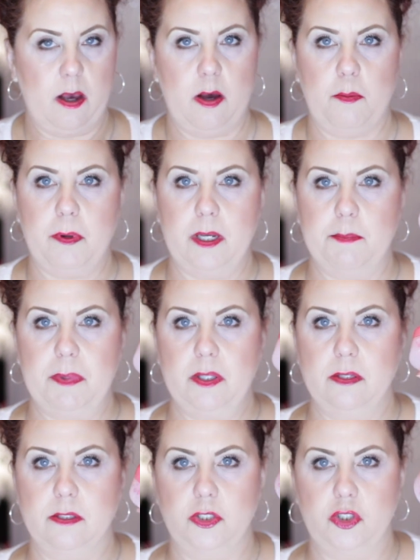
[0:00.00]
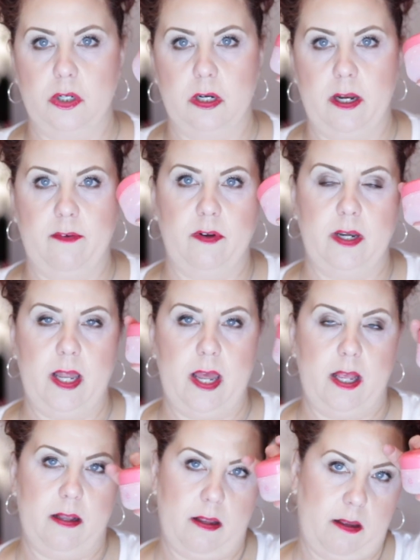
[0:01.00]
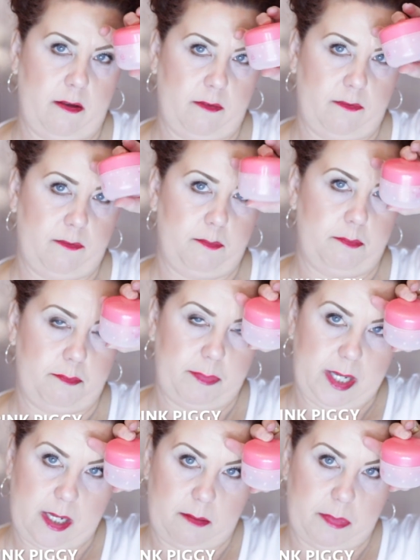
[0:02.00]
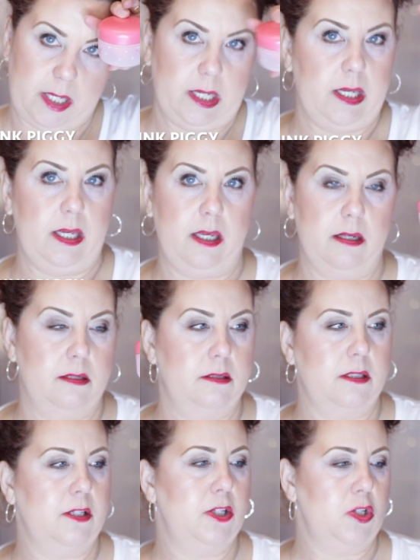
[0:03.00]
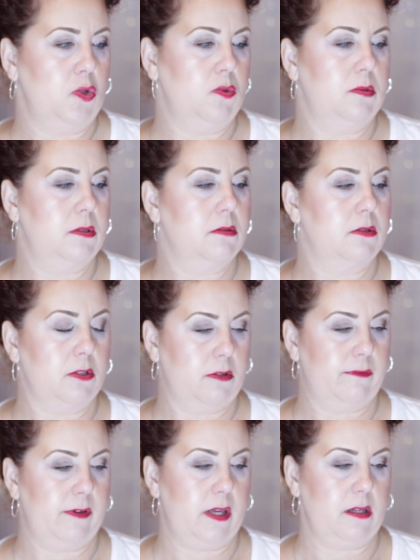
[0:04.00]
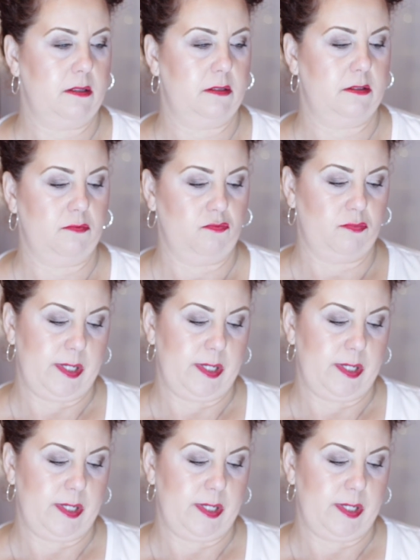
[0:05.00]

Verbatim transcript: open up a little jar every day of Pink Piggy to use on your face?